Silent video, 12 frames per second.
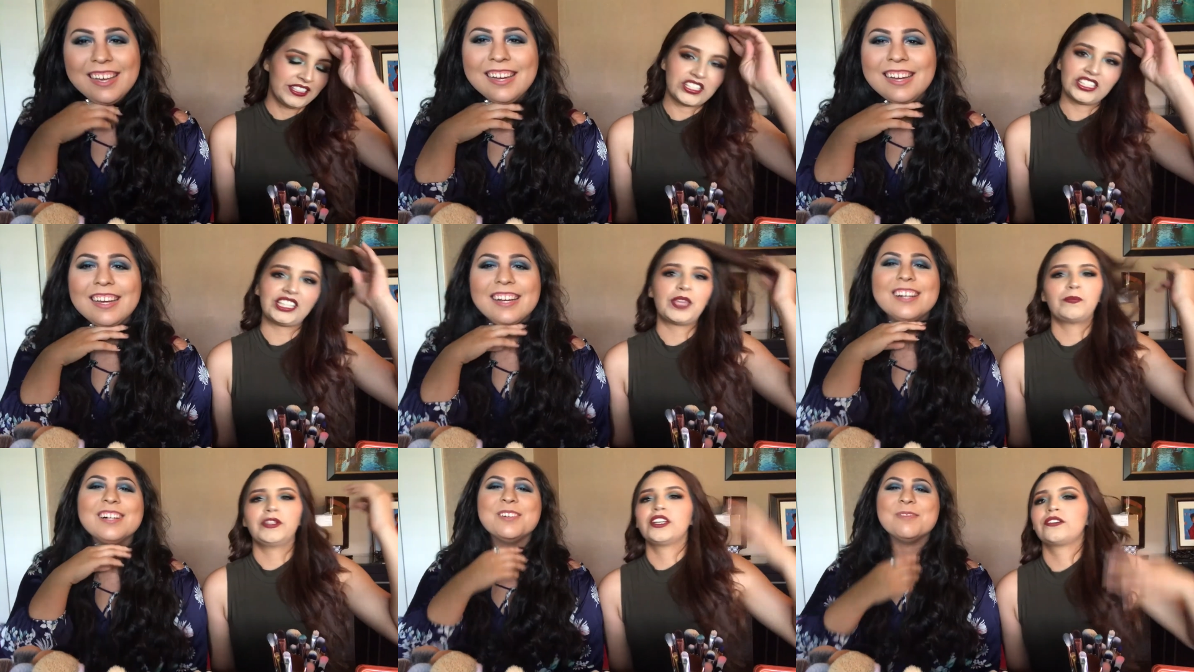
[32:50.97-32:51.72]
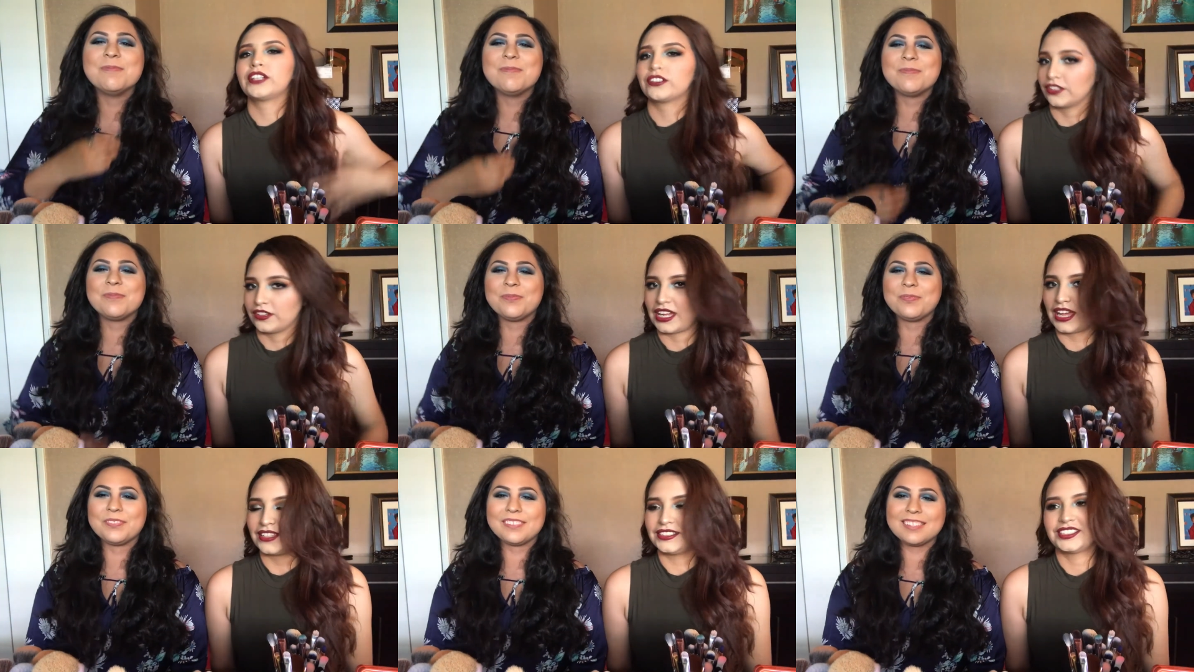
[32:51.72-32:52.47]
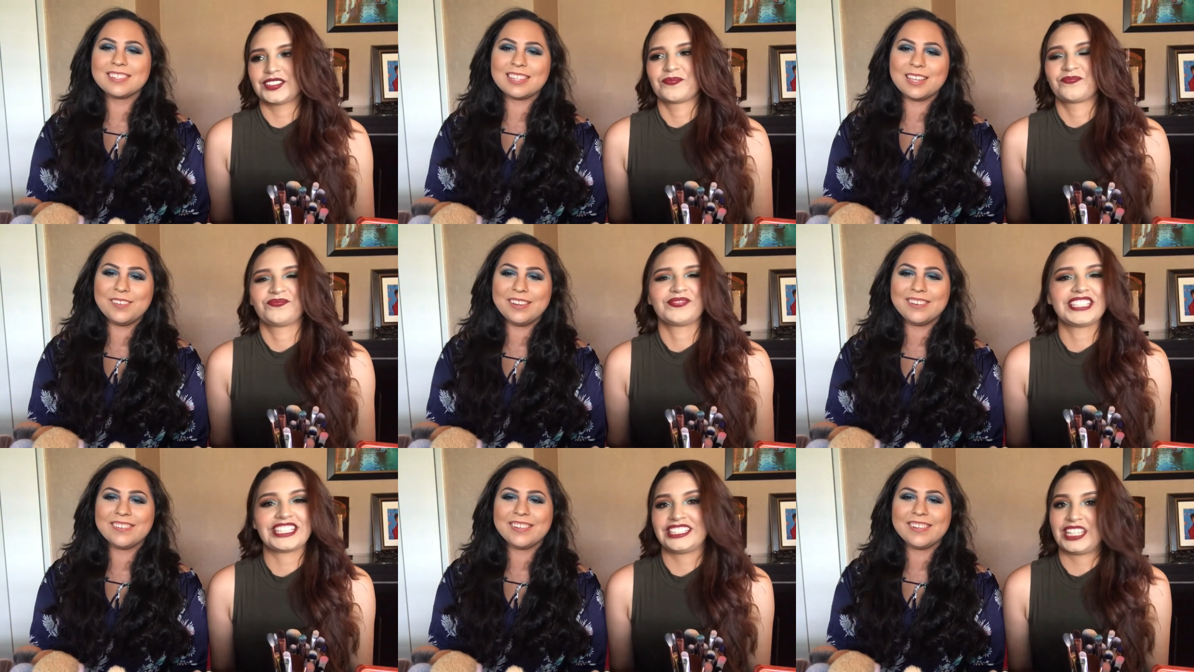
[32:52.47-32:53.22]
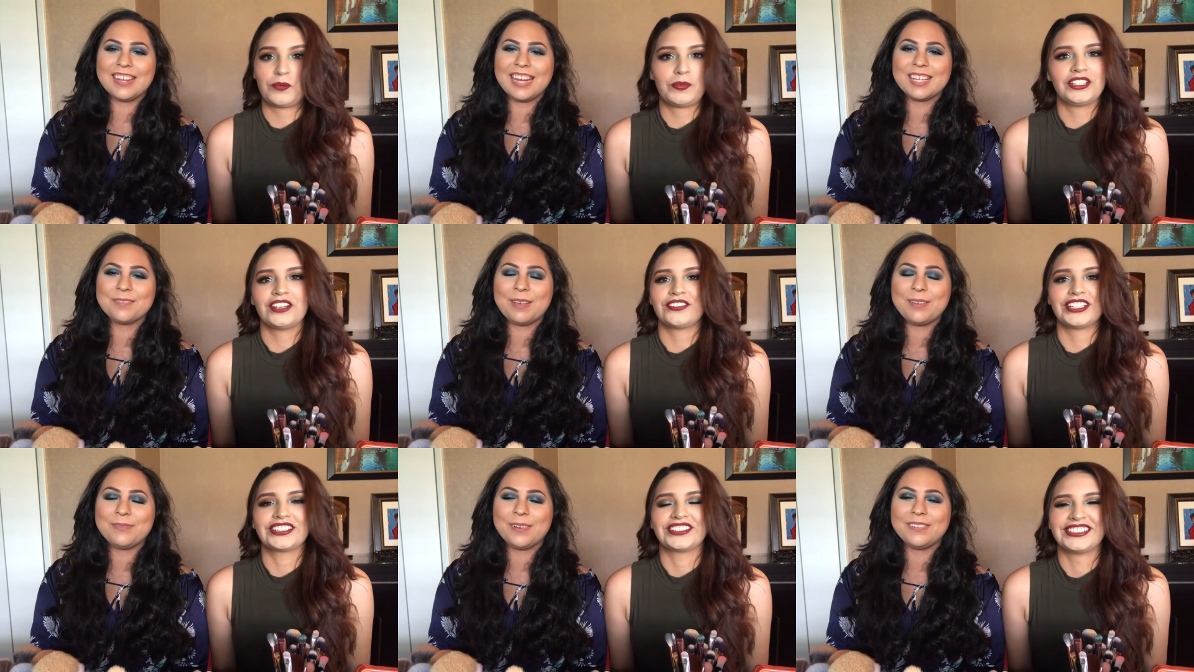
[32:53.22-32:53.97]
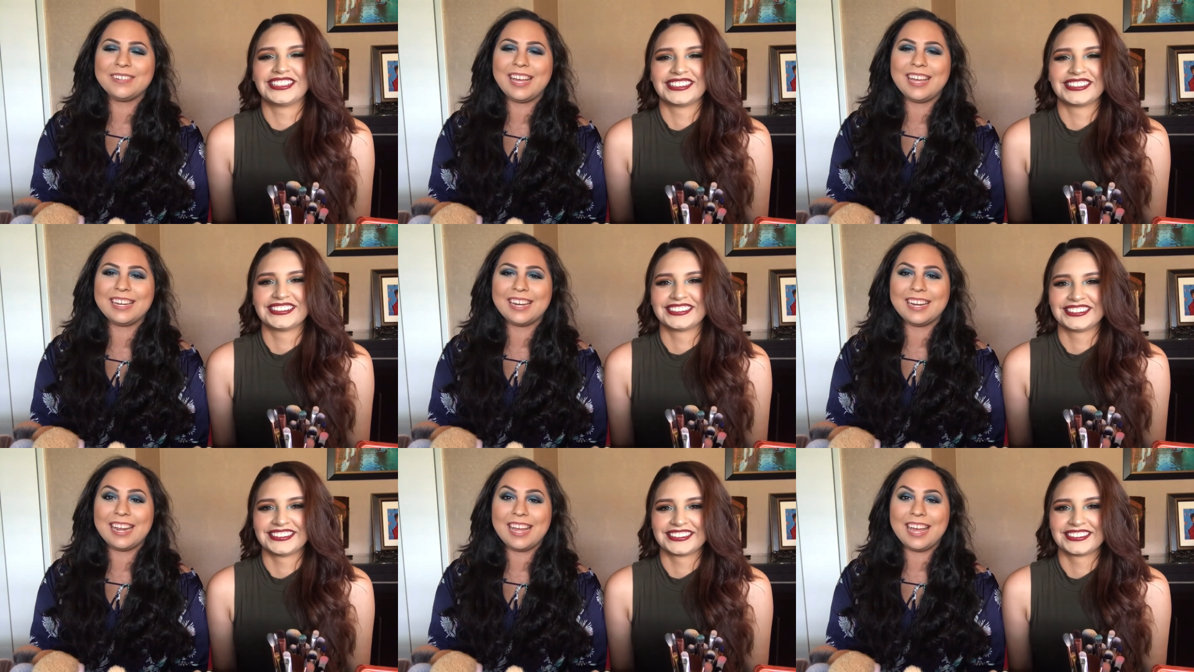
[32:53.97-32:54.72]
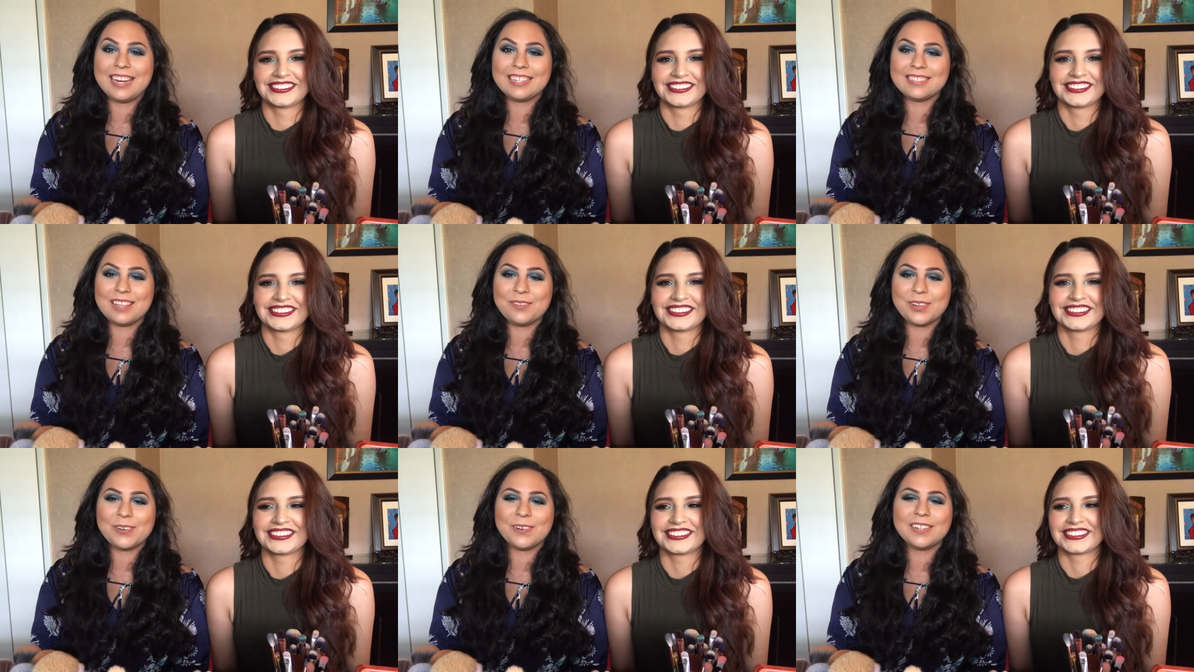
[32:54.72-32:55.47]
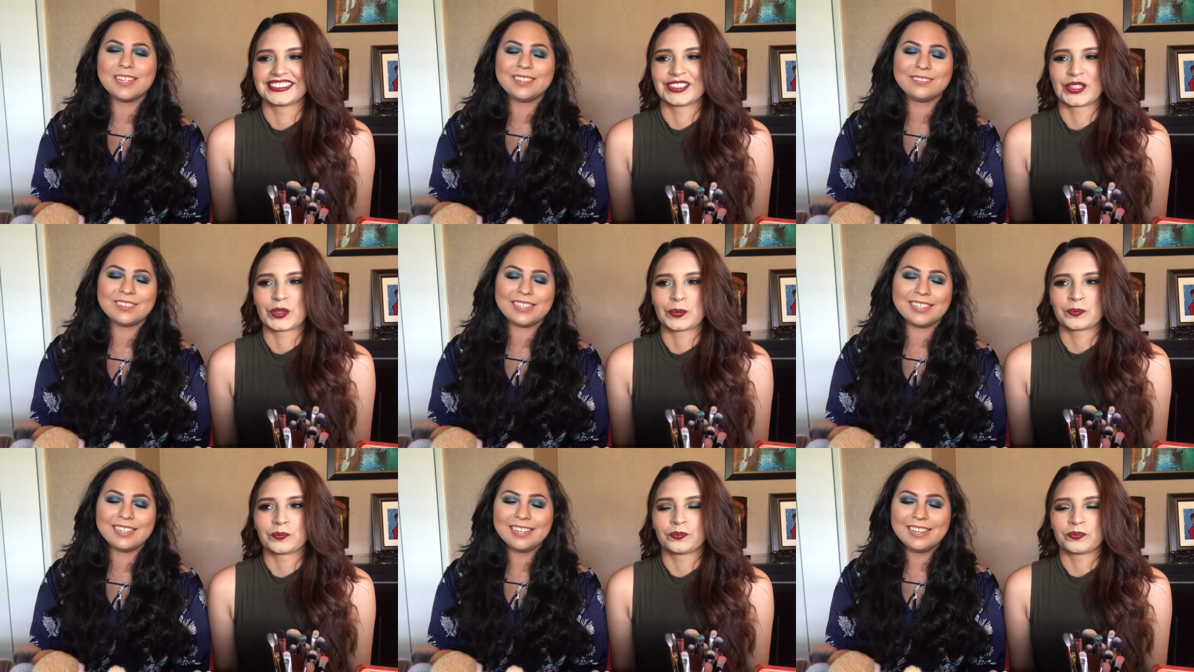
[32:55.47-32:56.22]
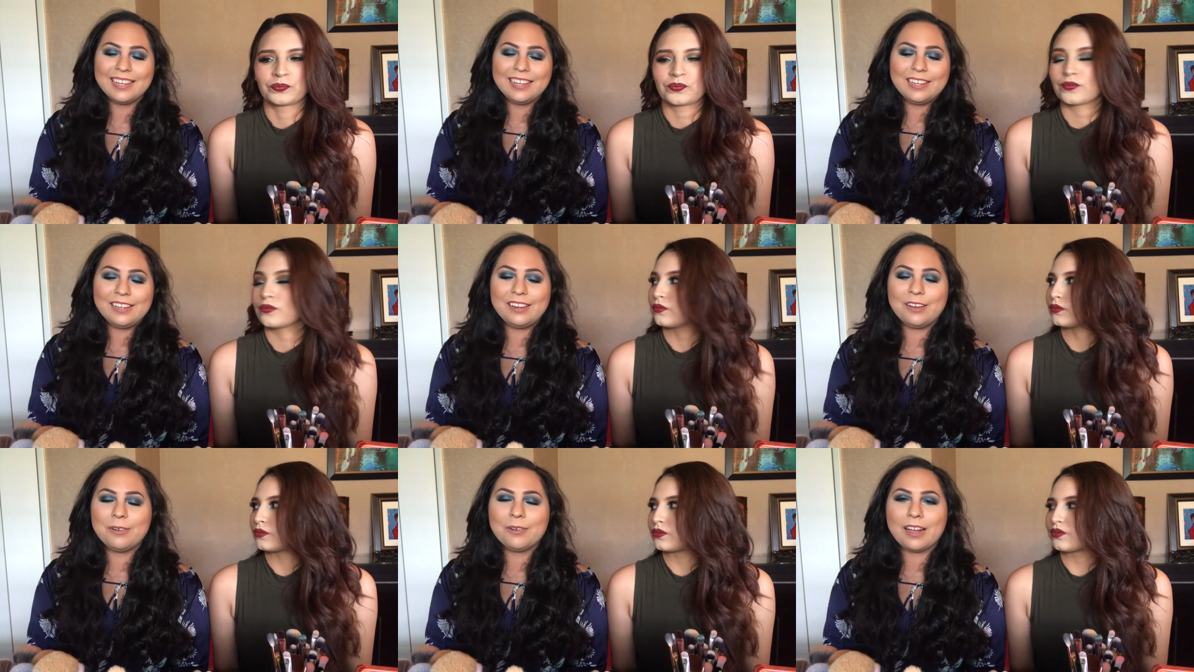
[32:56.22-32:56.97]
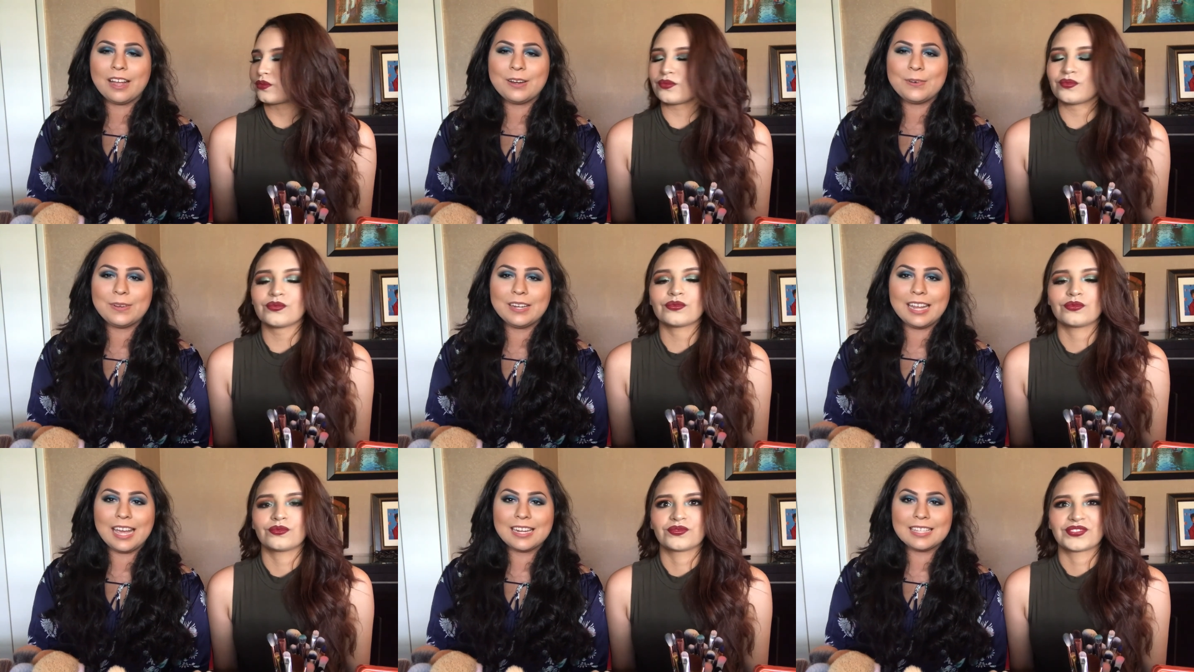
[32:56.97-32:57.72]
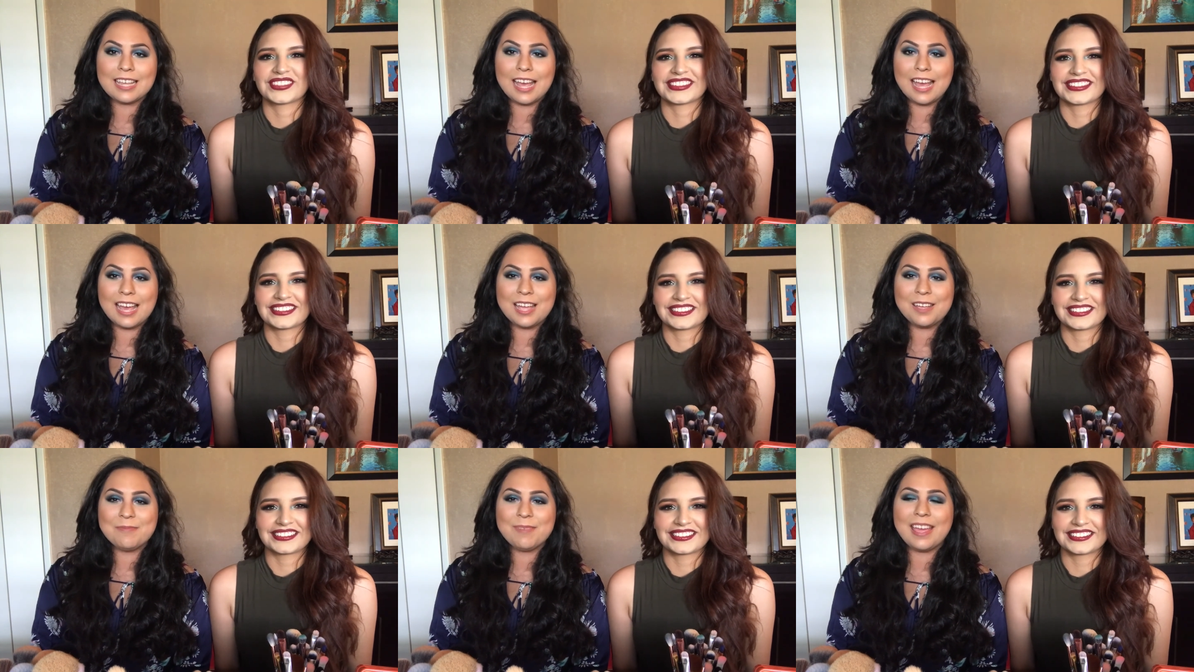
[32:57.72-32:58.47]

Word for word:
Speaker 1: Just keeping it real, you guys. Just
Speaker 2: keeping it real, you guys. My phone died and I had to stop recording, but you know, we were kind of running out of time,